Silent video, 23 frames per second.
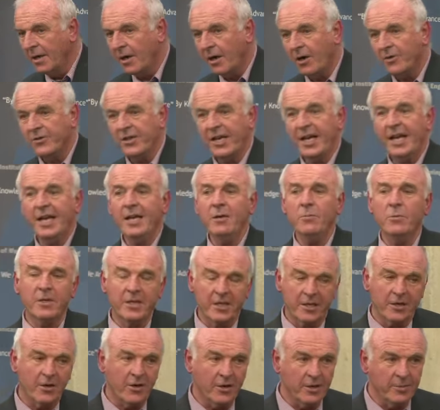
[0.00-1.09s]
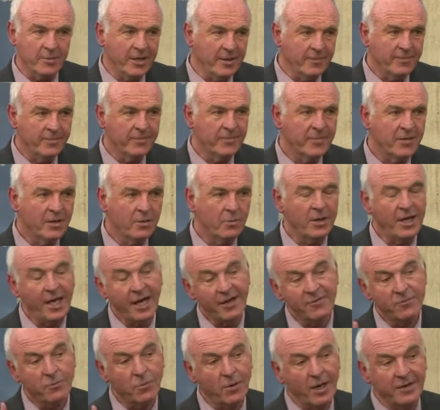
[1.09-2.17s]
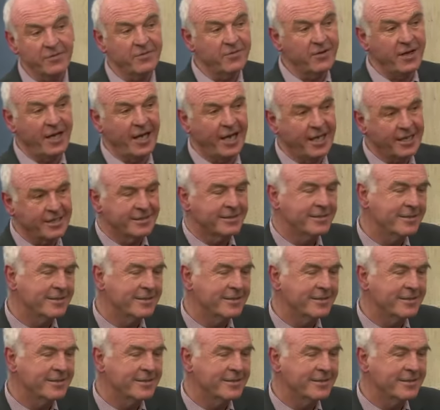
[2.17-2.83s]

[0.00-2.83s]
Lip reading: On the inward economy, we have one flag.